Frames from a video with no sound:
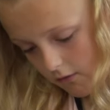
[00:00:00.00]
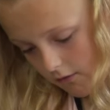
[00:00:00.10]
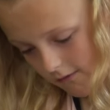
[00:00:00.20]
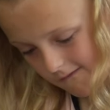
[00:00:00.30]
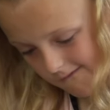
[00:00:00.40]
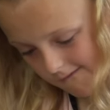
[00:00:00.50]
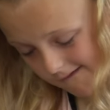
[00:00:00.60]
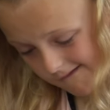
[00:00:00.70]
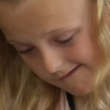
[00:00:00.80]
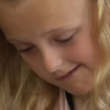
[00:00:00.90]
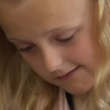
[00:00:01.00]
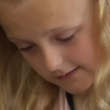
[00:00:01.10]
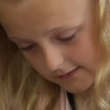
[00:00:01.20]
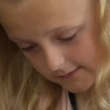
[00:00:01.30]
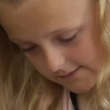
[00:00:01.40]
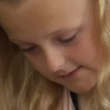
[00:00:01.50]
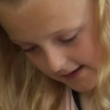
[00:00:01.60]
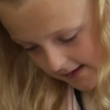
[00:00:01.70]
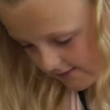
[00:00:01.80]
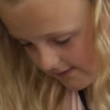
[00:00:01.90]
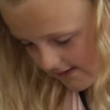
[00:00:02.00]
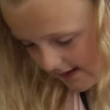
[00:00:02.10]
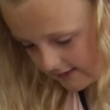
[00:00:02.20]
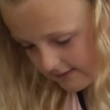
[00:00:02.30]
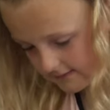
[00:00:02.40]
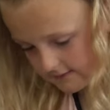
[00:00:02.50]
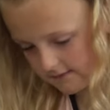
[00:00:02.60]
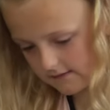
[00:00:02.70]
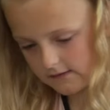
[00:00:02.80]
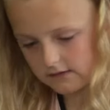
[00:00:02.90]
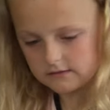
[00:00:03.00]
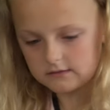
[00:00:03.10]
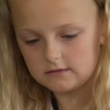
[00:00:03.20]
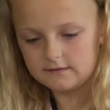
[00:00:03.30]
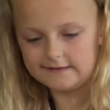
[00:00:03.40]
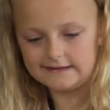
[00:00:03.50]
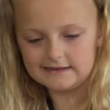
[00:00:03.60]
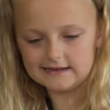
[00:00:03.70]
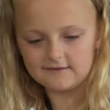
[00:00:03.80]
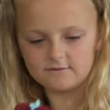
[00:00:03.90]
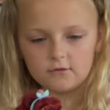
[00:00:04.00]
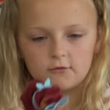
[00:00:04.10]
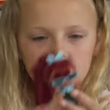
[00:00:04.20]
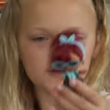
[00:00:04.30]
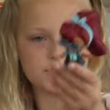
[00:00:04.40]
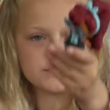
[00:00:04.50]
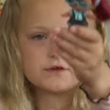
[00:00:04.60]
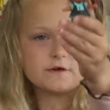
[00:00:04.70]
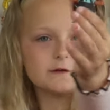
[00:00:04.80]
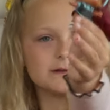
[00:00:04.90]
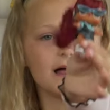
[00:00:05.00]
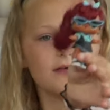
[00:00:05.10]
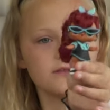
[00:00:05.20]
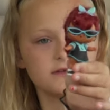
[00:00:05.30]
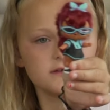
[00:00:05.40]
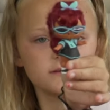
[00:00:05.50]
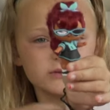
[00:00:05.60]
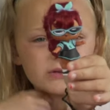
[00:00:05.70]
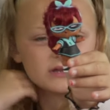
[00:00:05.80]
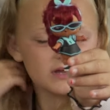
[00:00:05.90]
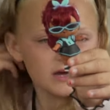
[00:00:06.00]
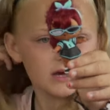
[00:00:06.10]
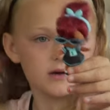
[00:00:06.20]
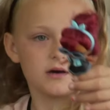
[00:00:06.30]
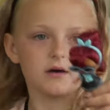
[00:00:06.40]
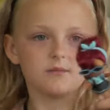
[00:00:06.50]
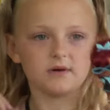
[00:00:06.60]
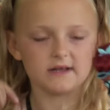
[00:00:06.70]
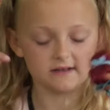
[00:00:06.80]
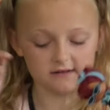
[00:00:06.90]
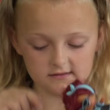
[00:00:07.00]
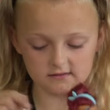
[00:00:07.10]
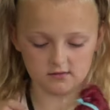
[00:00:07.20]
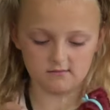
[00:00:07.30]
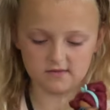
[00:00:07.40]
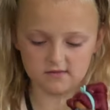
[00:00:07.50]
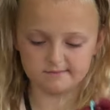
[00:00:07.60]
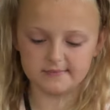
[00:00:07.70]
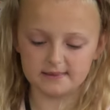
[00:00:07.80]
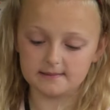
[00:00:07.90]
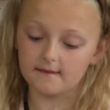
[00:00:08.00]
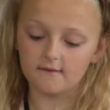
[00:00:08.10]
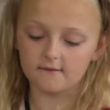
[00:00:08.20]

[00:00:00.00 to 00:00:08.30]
Or, do you like next level with sunglasses? Put in the comments below.